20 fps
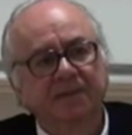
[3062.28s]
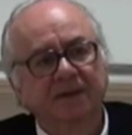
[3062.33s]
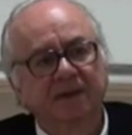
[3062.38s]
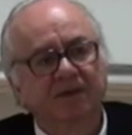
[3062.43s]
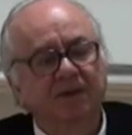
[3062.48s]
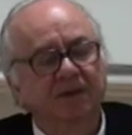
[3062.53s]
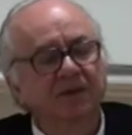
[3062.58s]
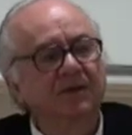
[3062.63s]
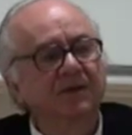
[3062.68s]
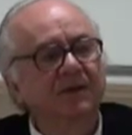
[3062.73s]

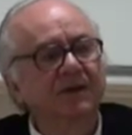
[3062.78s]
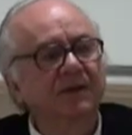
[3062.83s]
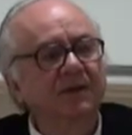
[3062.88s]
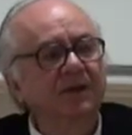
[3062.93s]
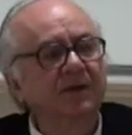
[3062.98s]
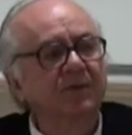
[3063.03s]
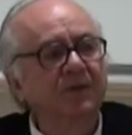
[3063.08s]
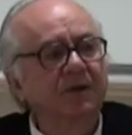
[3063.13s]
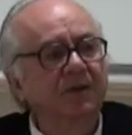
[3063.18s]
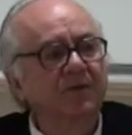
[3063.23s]
even though they
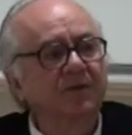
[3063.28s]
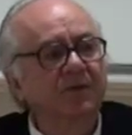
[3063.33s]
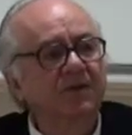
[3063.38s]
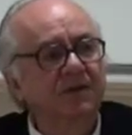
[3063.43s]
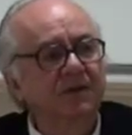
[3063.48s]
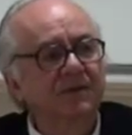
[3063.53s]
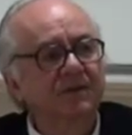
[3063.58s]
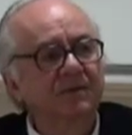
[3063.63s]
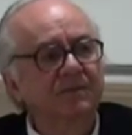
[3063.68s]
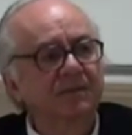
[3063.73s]
deal with
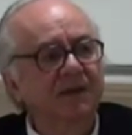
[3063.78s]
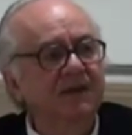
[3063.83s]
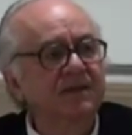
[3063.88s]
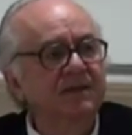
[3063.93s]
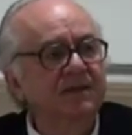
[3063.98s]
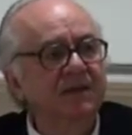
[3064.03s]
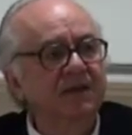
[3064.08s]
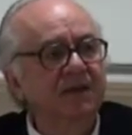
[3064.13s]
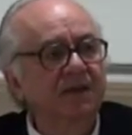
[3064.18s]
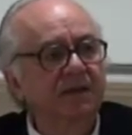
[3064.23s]
wars,
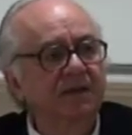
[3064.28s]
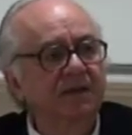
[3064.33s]
basically.